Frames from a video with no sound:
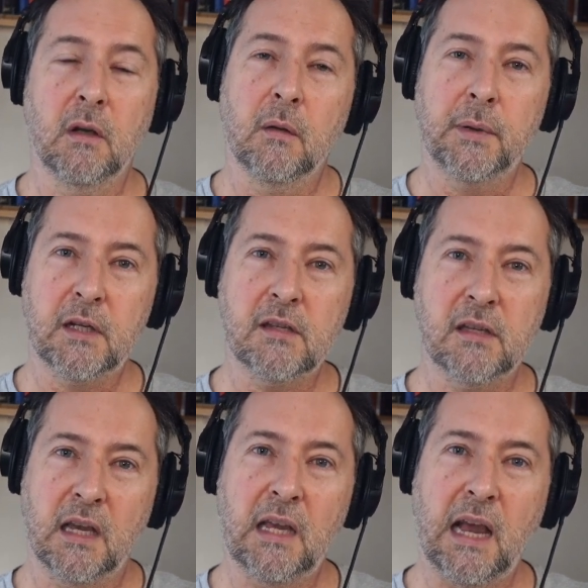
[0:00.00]
because
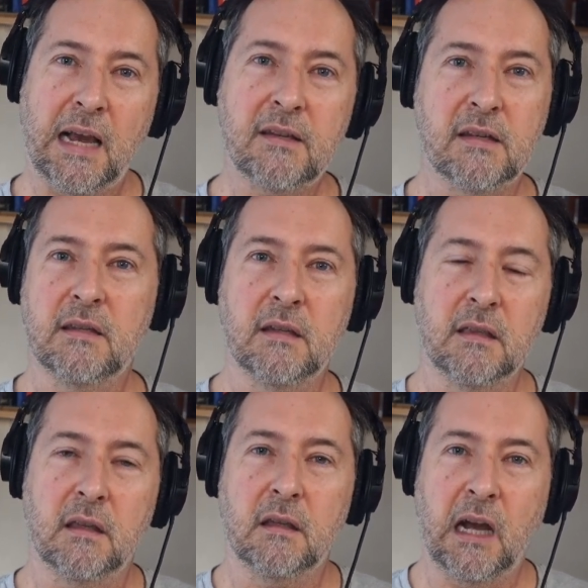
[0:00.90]
it has it that
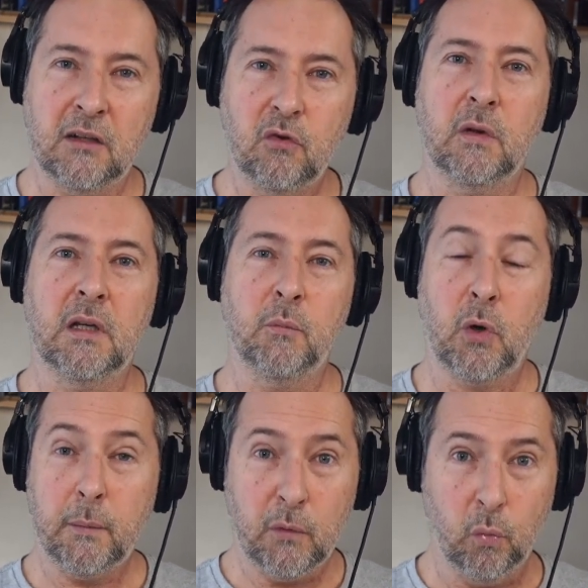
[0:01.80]
actually
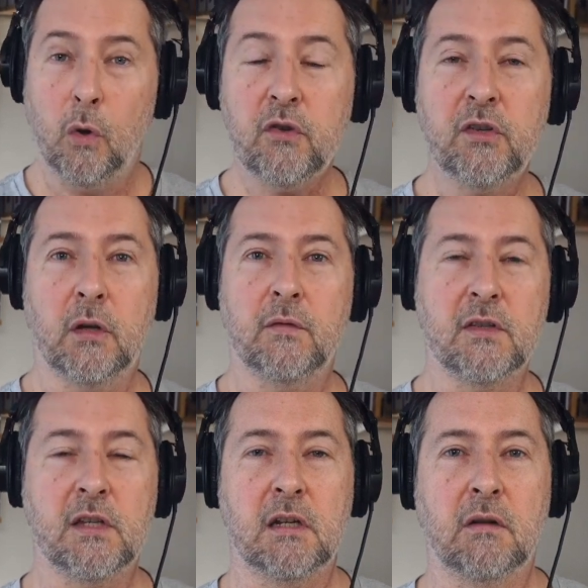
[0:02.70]
Muhammad was an
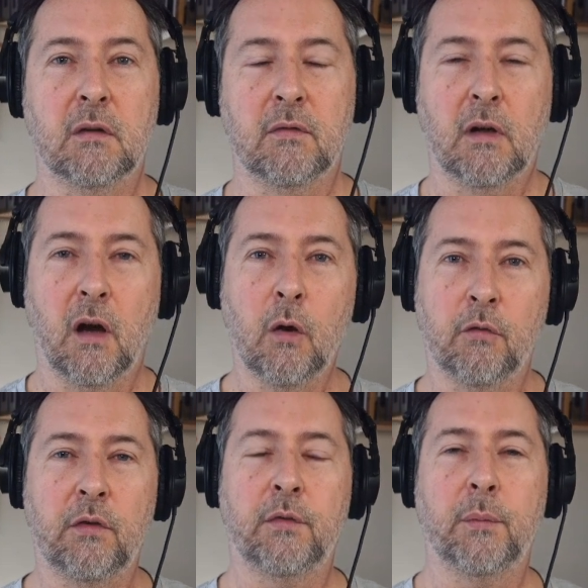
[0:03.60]
overseer
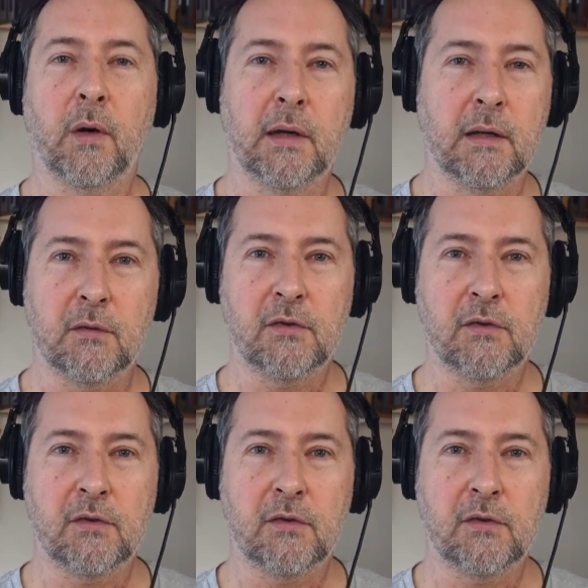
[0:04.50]
over everyone else,